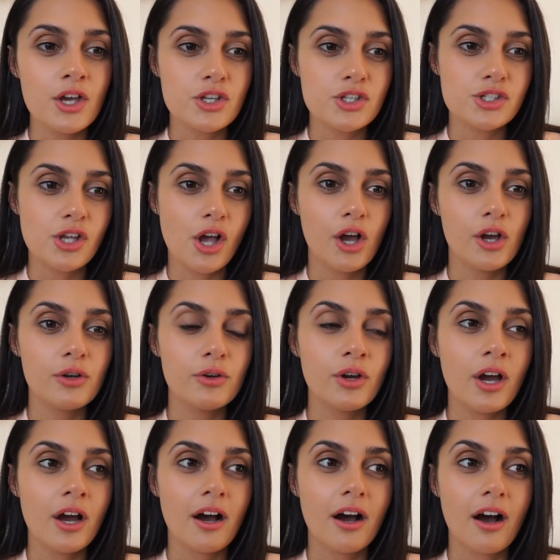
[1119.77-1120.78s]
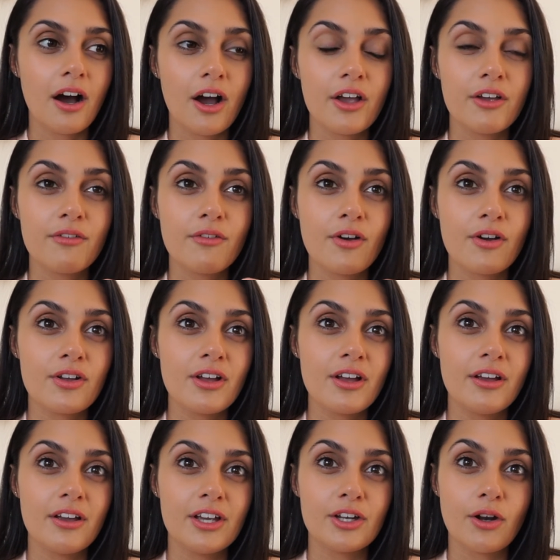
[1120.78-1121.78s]
So I,
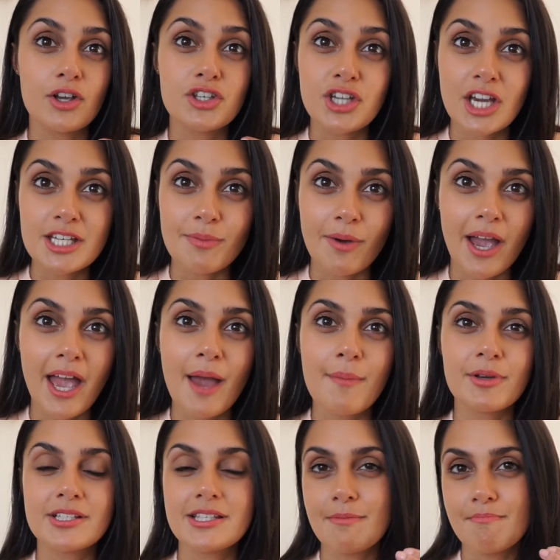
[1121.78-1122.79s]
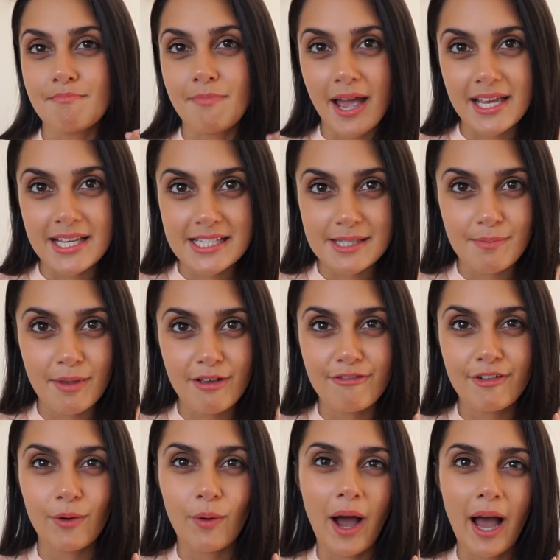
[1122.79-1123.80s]
you know, I change my hair because it makes me
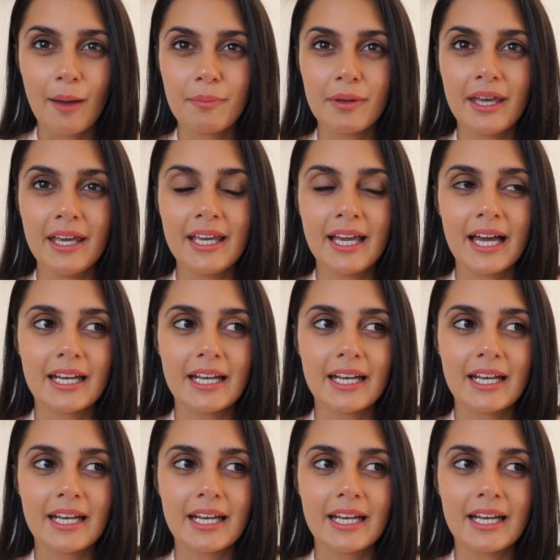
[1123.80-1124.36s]
feel happy.